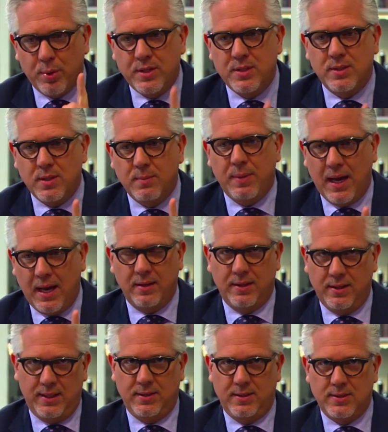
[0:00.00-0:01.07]

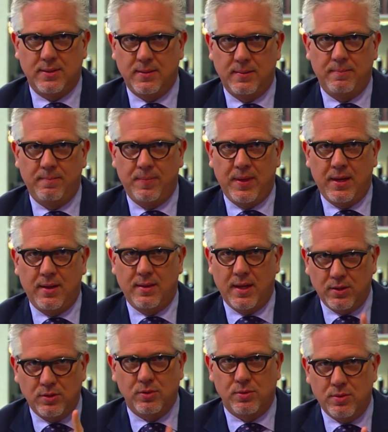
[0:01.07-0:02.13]
principalities,
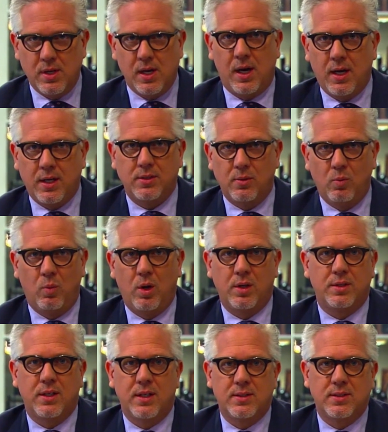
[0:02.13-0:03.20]
that do not
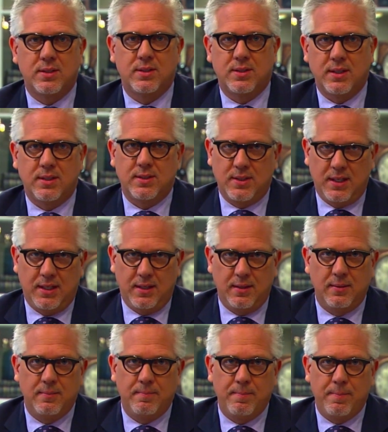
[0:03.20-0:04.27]
want us to succeed.